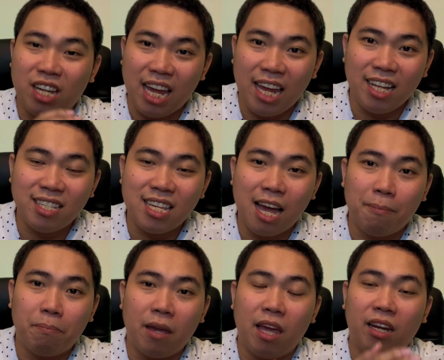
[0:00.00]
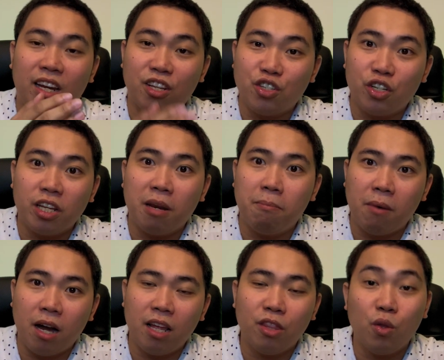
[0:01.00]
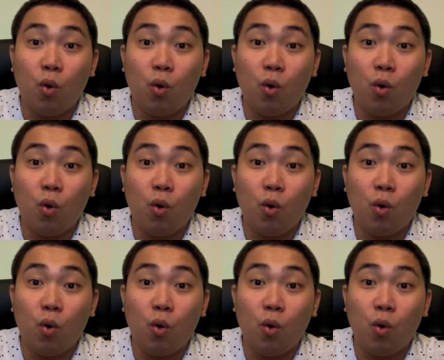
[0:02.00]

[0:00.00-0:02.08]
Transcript: gains happen in a certain month